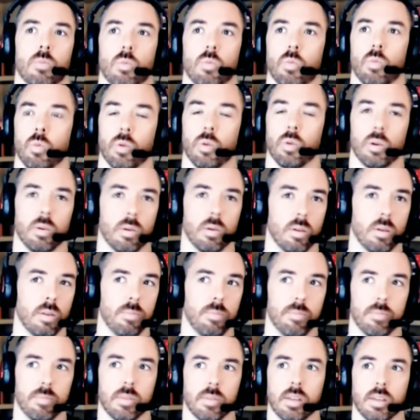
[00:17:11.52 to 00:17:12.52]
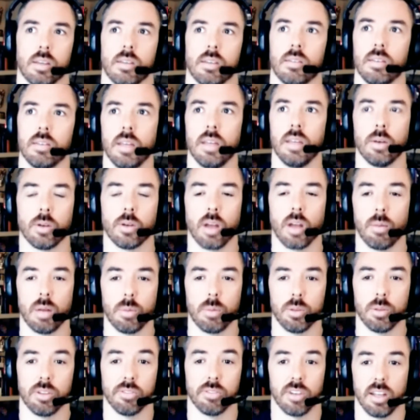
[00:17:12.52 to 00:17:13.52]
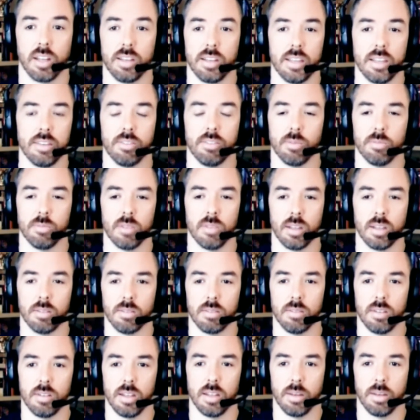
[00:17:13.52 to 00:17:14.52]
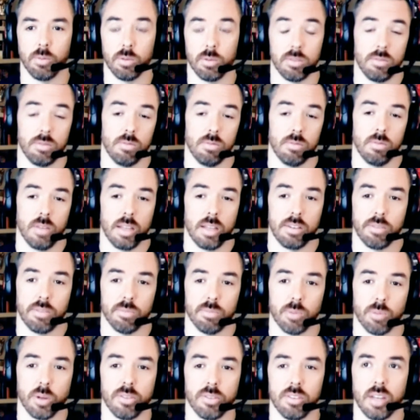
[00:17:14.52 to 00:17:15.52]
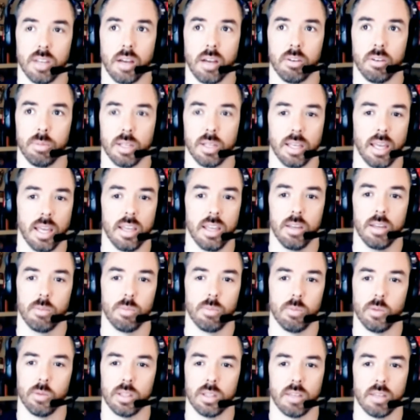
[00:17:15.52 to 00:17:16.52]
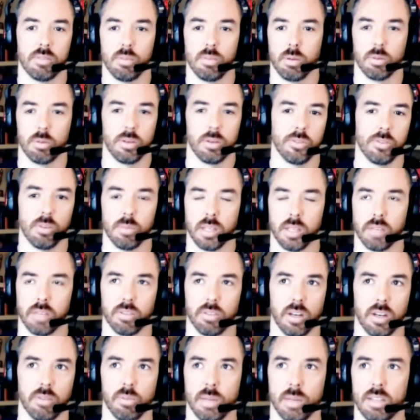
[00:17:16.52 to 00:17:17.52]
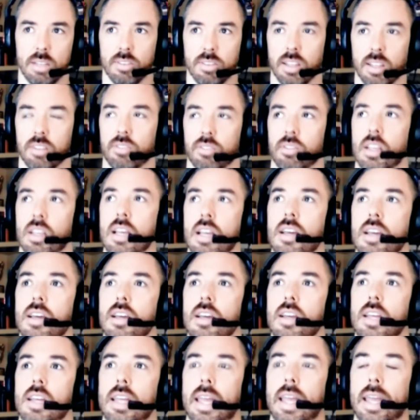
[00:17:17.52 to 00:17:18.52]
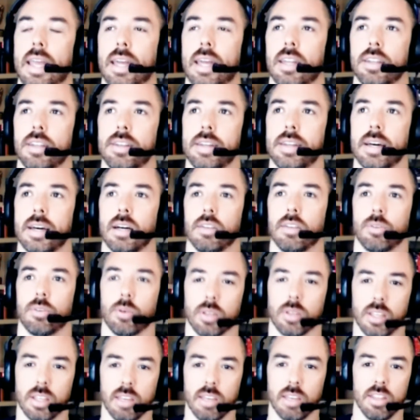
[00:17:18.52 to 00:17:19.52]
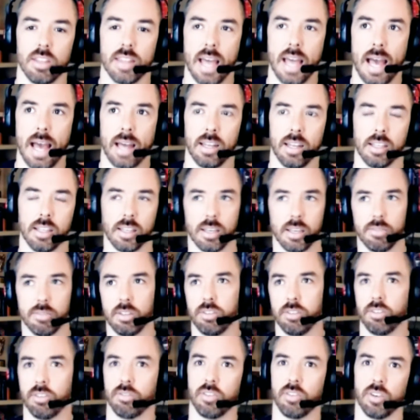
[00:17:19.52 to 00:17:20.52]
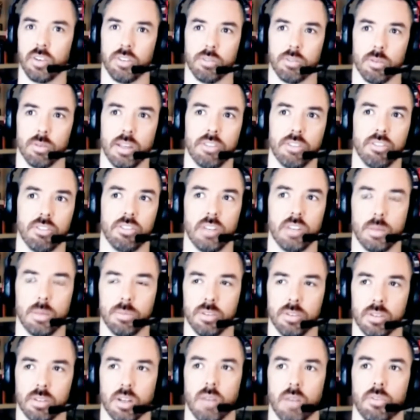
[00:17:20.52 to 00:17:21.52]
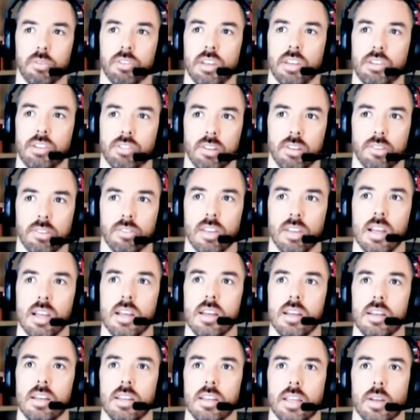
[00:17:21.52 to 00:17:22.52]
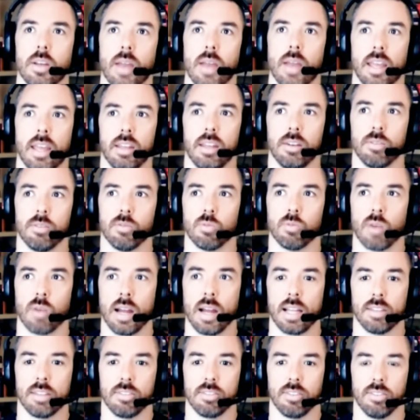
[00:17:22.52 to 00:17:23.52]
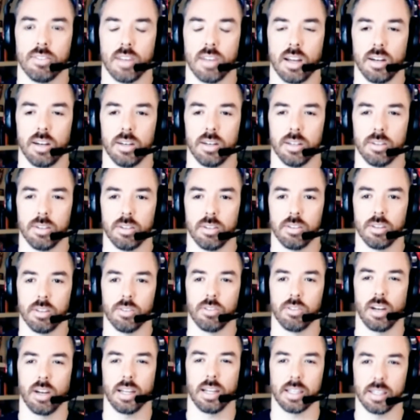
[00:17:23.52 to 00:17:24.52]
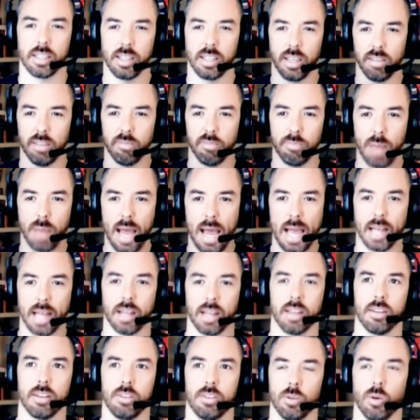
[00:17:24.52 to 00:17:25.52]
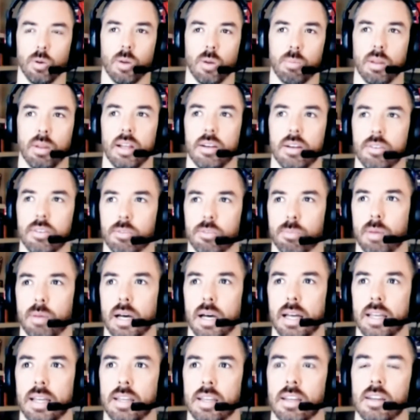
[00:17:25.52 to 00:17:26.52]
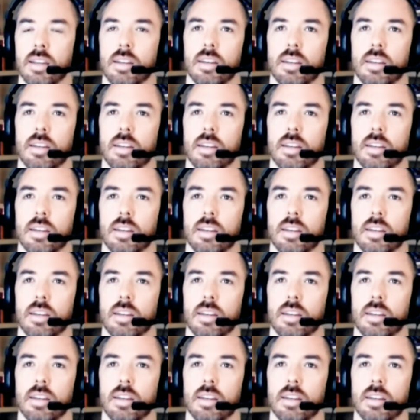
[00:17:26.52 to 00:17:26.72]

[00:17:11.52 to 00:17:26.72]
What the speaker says: we're, coming up with different ideas at different points in time to be like, hey, we'd love to be able to do something if it ever made sense. And sort of given that and given just various relationships and conversations, and Riot's desire to try to give back to our players by